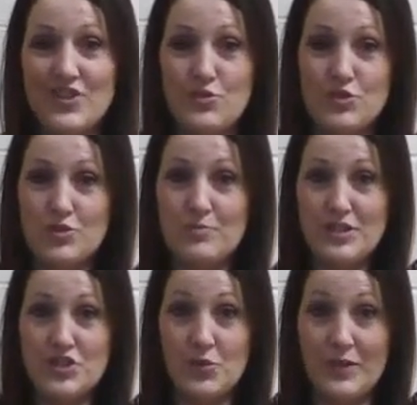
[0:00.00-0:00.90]
You should
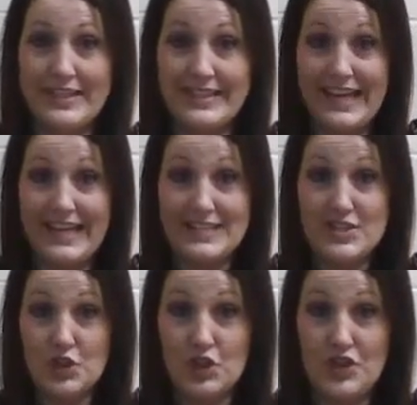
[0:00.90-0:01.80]
be doing like a
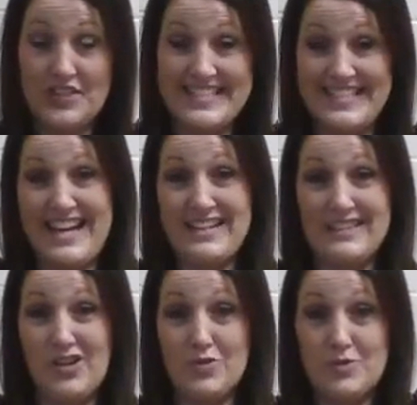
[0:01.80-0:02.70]
circle that's not
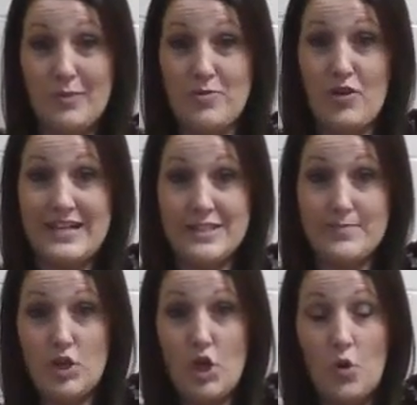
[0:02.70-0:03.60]
closed. Remember, there has
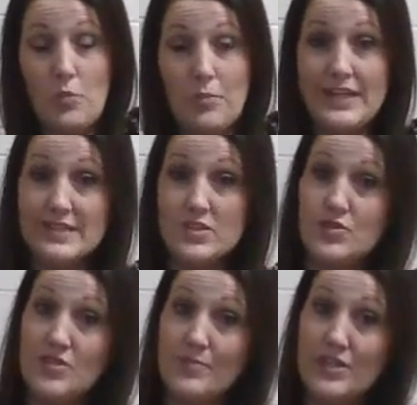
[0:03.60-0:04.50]
to be an opening
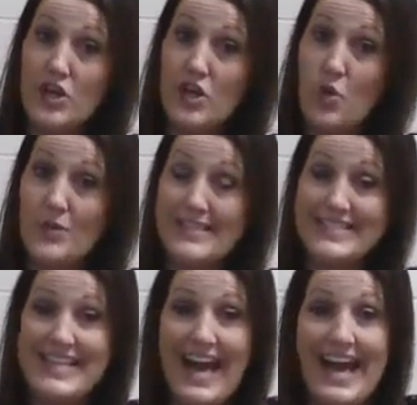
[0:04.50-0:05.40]
so something can go
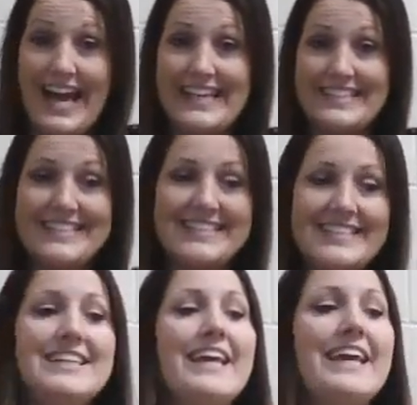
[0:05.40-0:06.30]
inside.
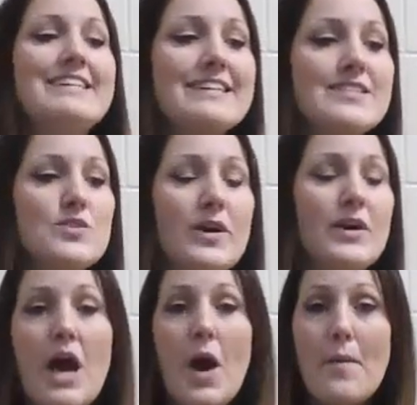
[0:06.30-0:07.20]
Okay, next
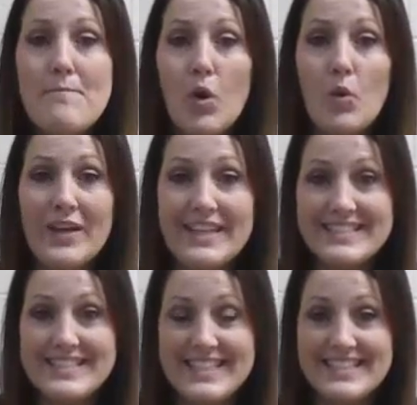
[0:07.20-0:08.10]
one,
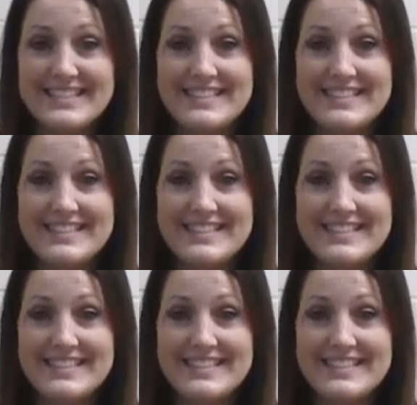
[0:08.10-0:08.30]
point.